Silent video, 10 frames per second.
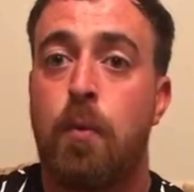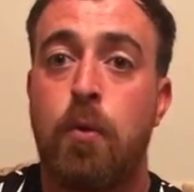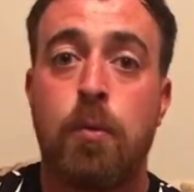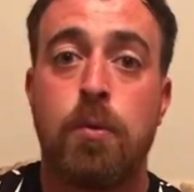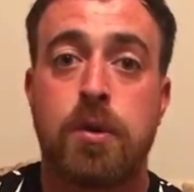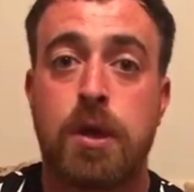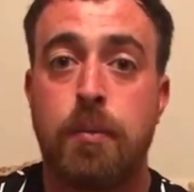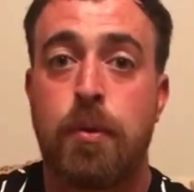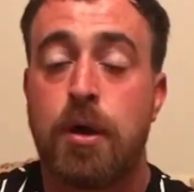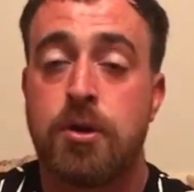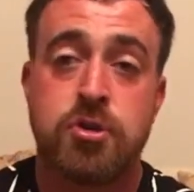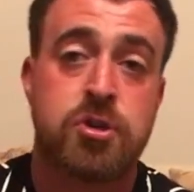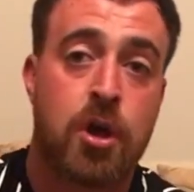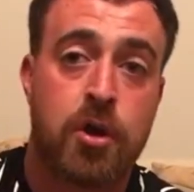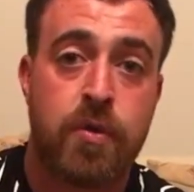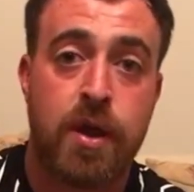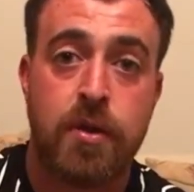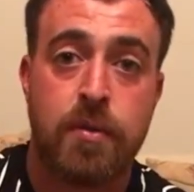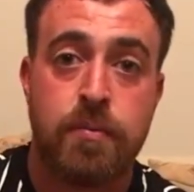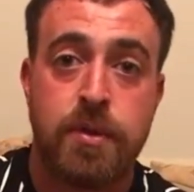one on one to keeper and just gone
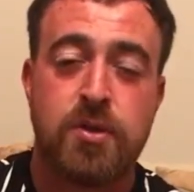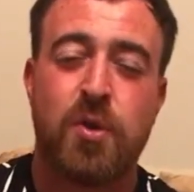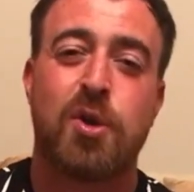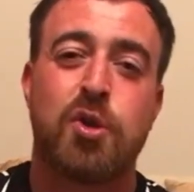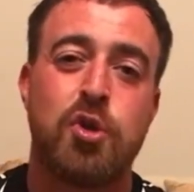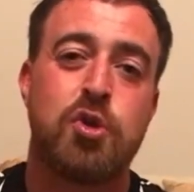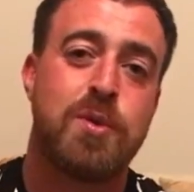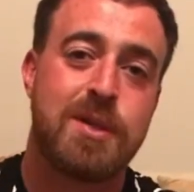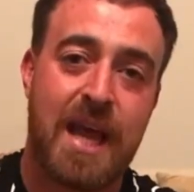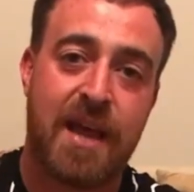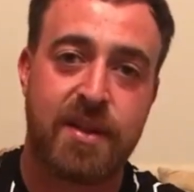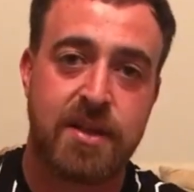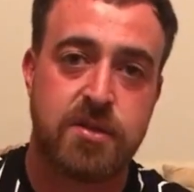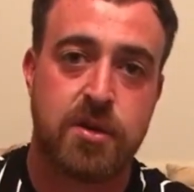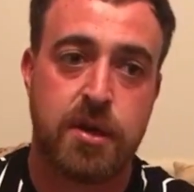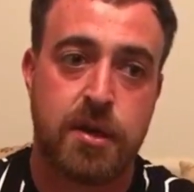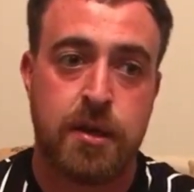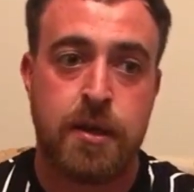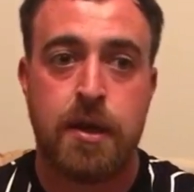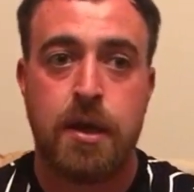around him, took a touch to his left hand side,
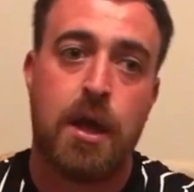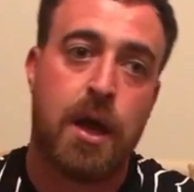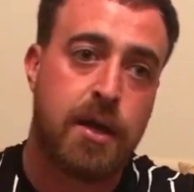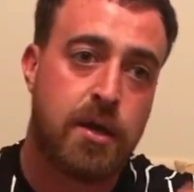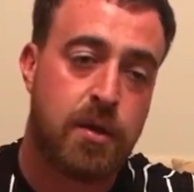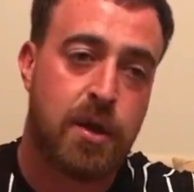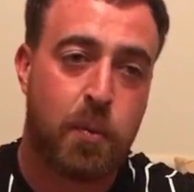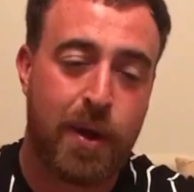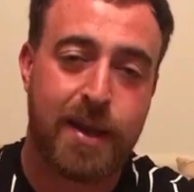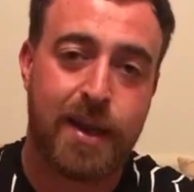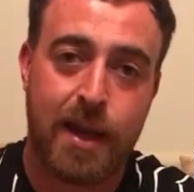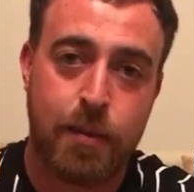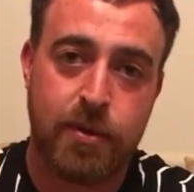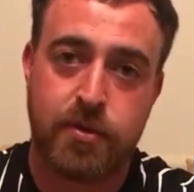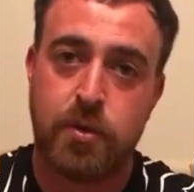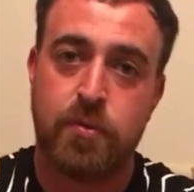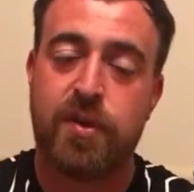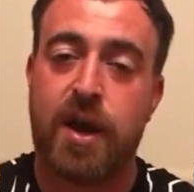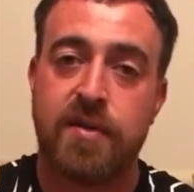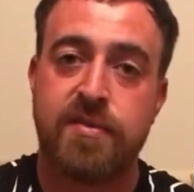and it, it, went a little bit too
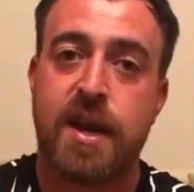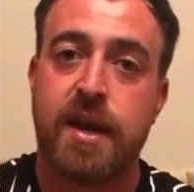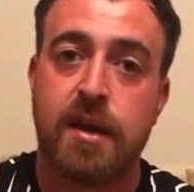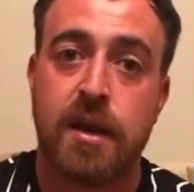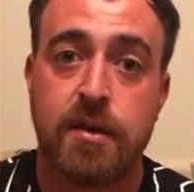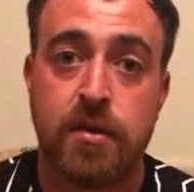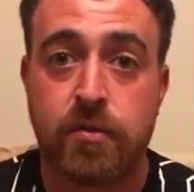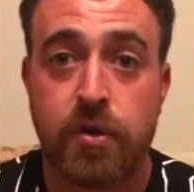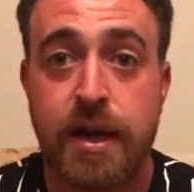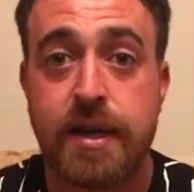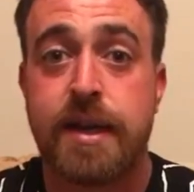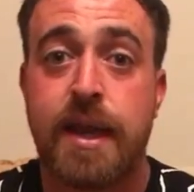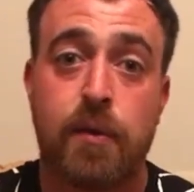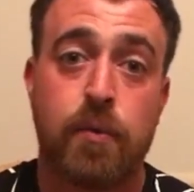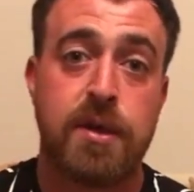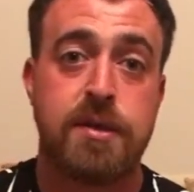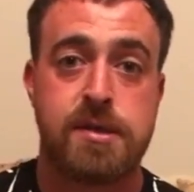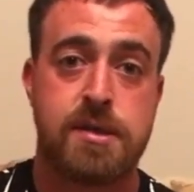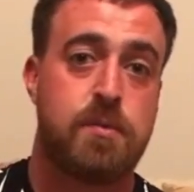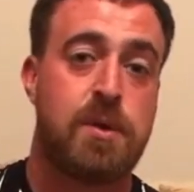far of an angle and Greene had to take it with
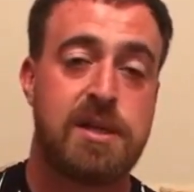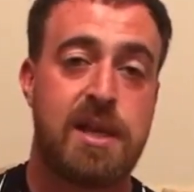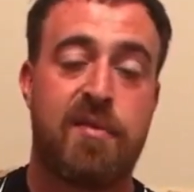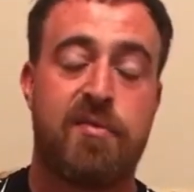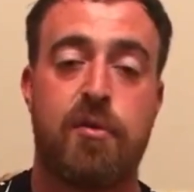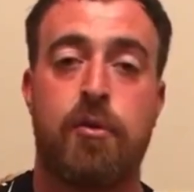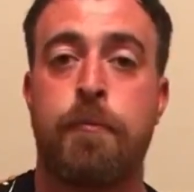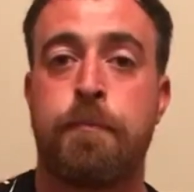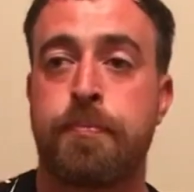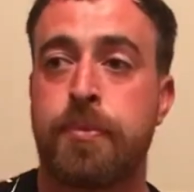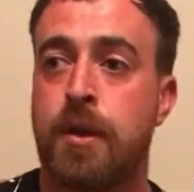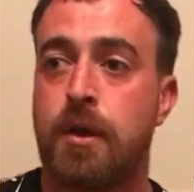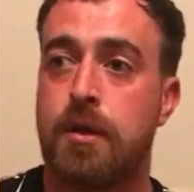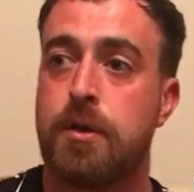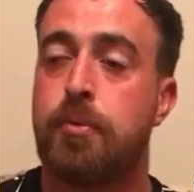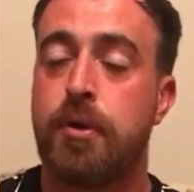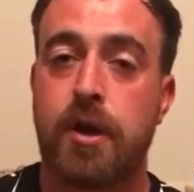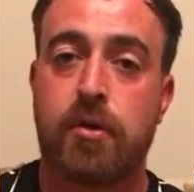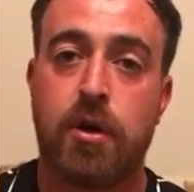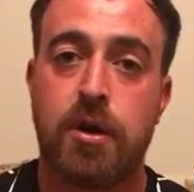his with his left foot to put
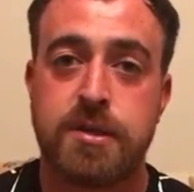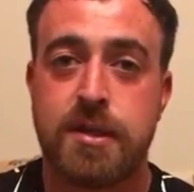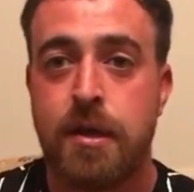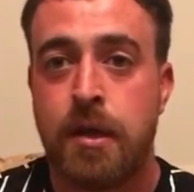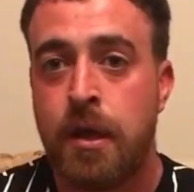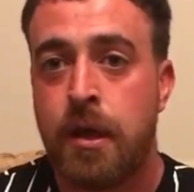it across and